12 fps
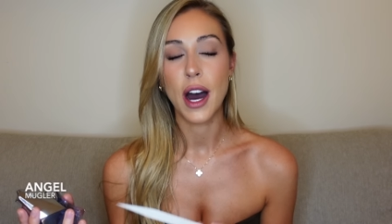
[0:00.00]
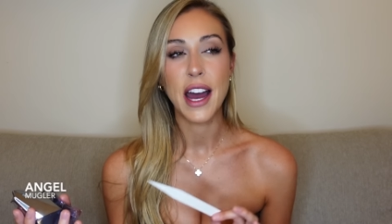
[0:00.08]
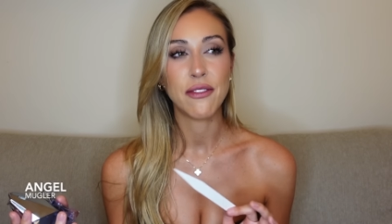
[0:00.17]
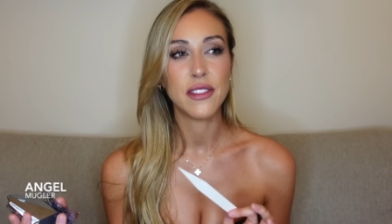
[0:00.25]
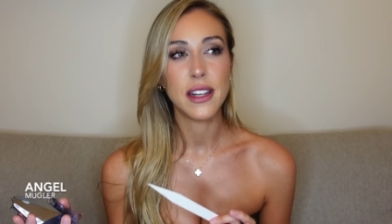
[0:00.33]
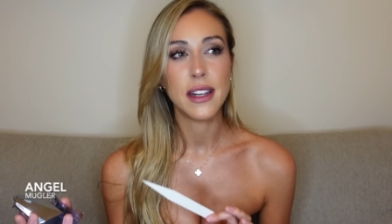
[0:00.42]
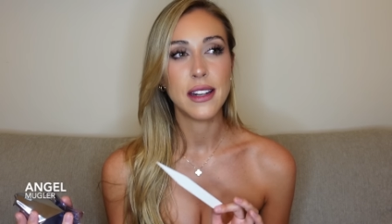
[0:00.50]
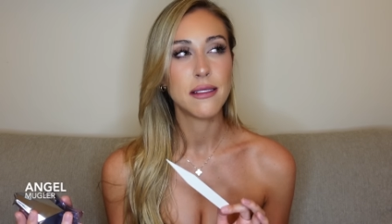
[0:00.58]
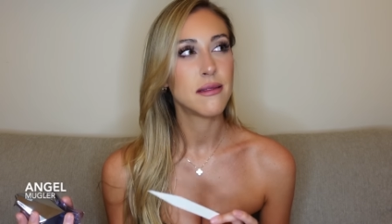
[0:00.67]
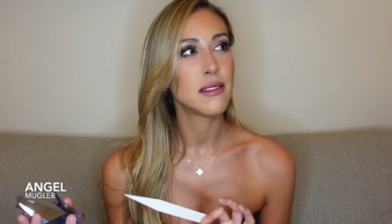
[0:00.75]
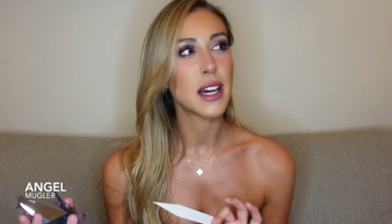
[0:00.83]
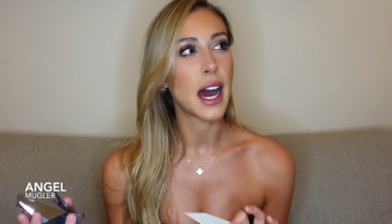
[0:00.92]
I don't
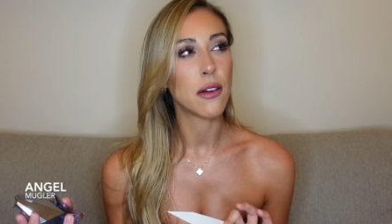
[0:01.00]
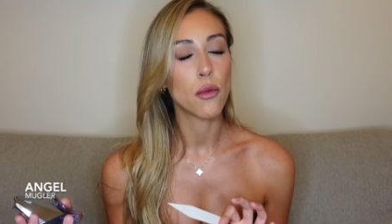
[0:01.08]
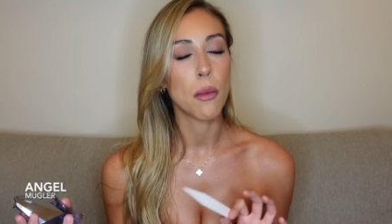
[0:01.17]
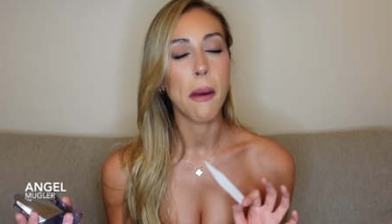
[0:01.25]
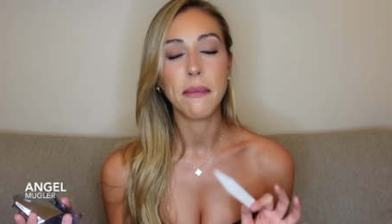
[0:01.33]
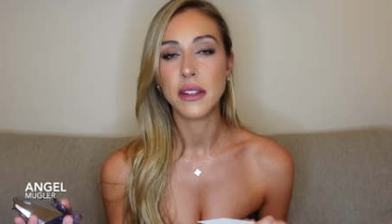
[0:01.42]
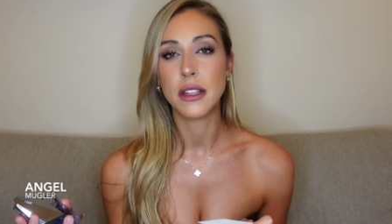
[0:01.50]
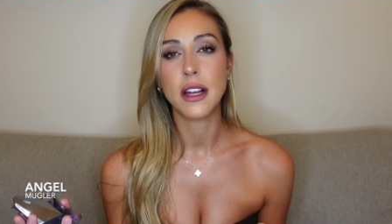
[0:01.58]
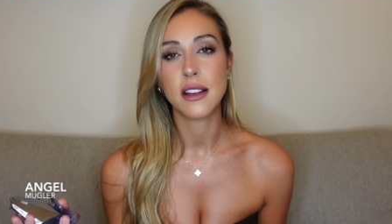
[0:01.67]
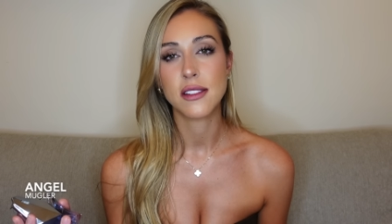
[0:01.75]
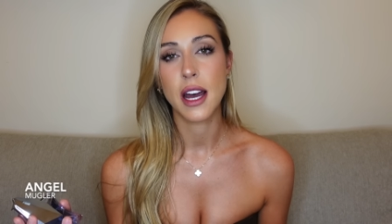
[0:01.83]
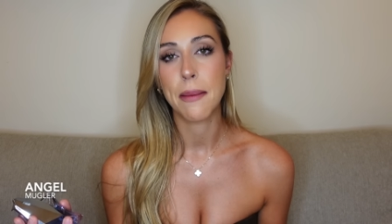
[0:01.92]
remember the
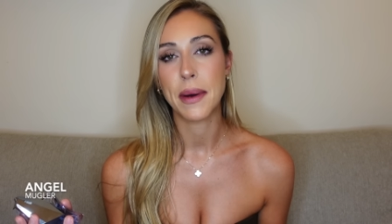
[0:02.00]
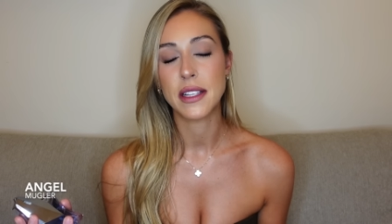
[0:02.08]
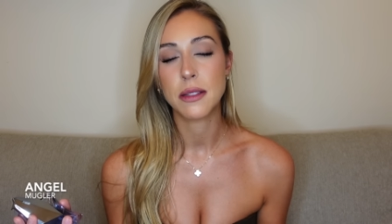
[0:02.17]
last time I